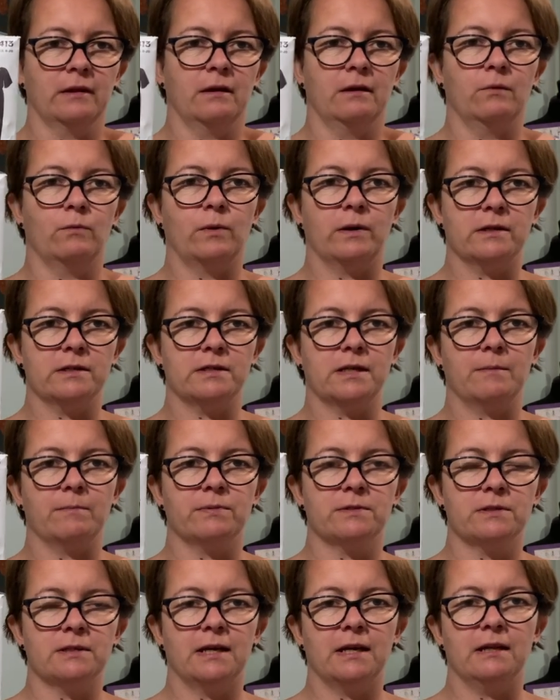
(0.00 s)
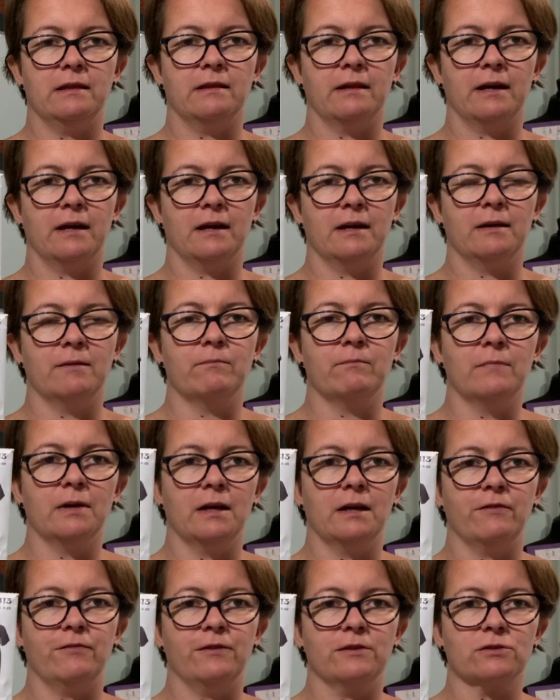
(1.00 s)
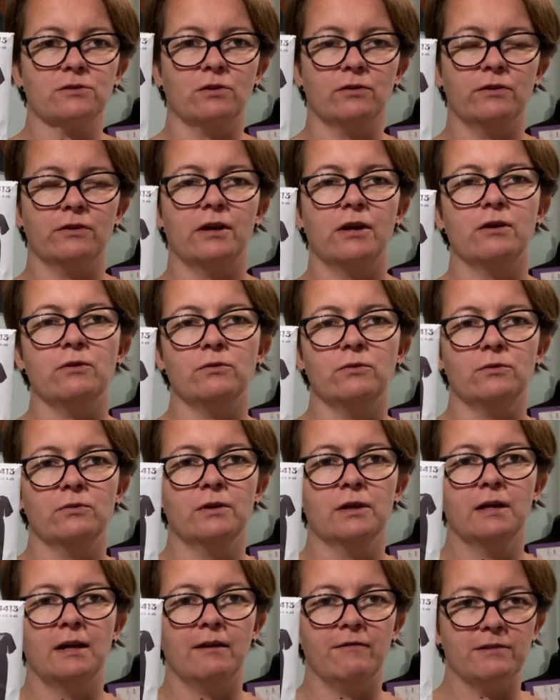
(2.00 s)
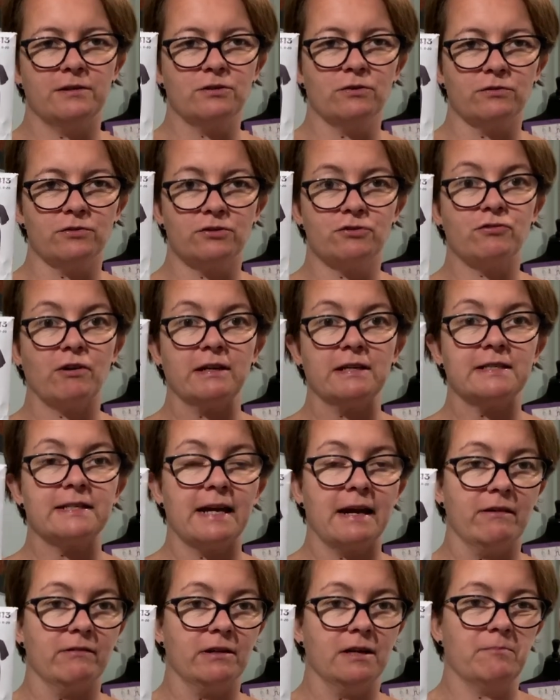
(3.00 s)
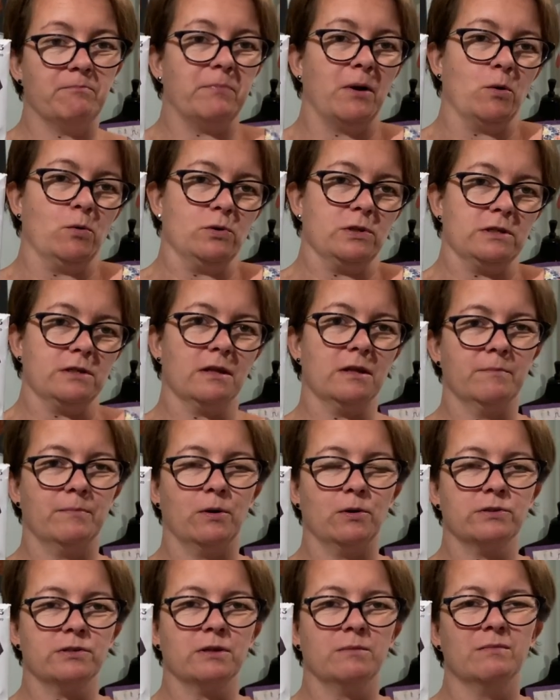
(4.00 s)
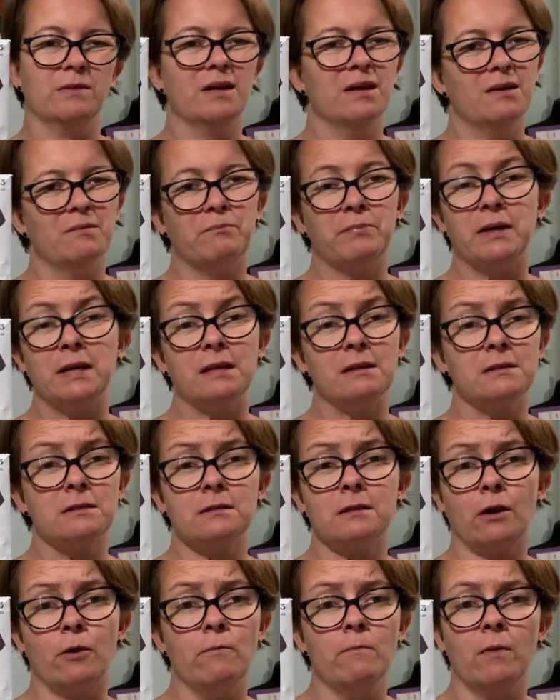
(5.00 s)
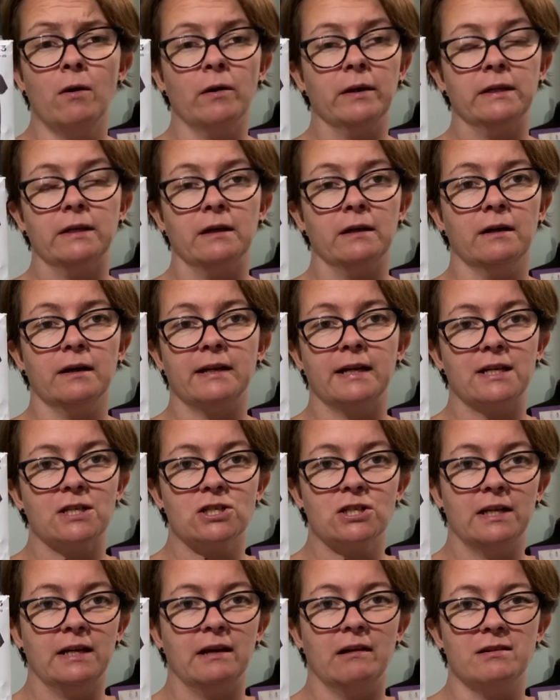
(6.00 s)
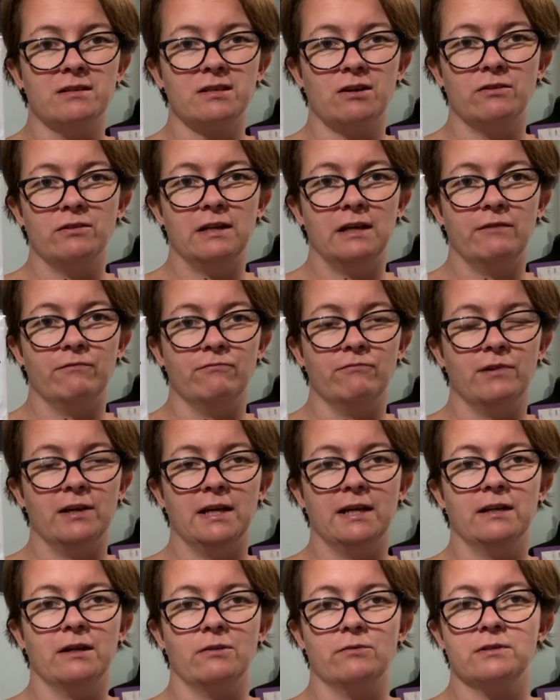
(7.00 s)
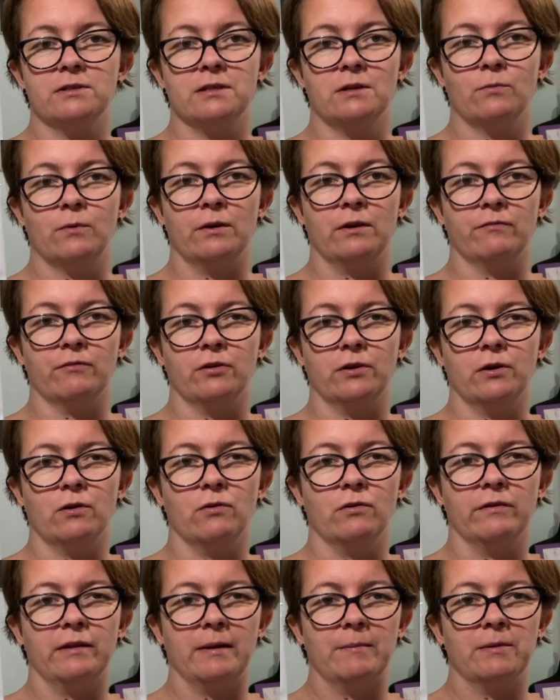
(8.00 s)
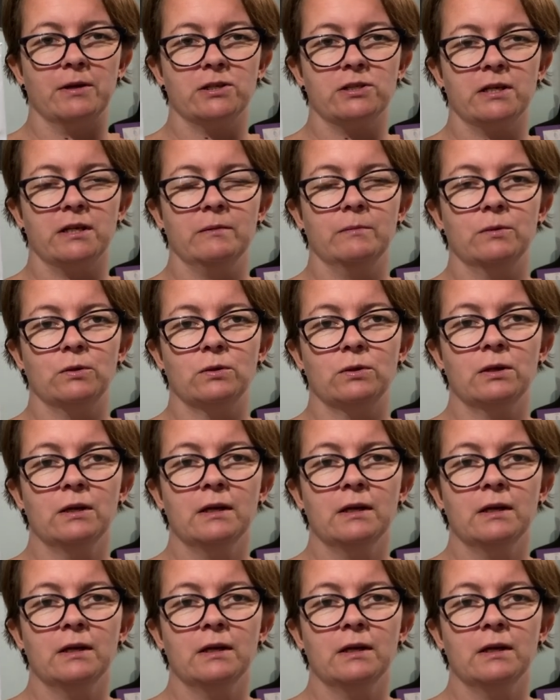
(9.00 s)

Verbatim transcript: when a zip's in there it, if it's got no if it's not straight down it bulges at the bottom but it is so minor and actually I don't even really notice it when I've got it on that much anymore